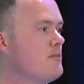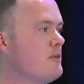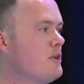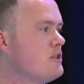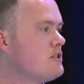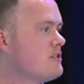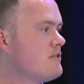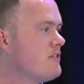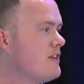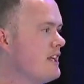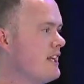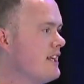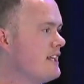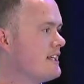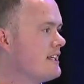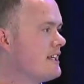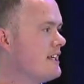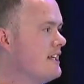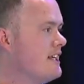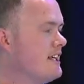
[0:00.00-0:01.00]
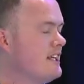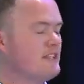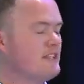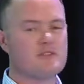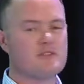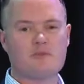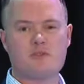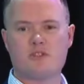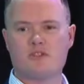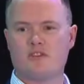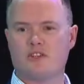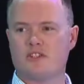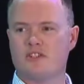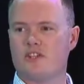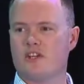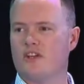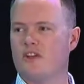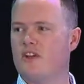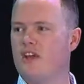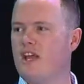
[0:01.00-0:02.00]
beautifully and clearly
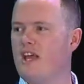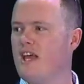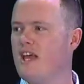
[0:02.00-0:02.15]
Toronto,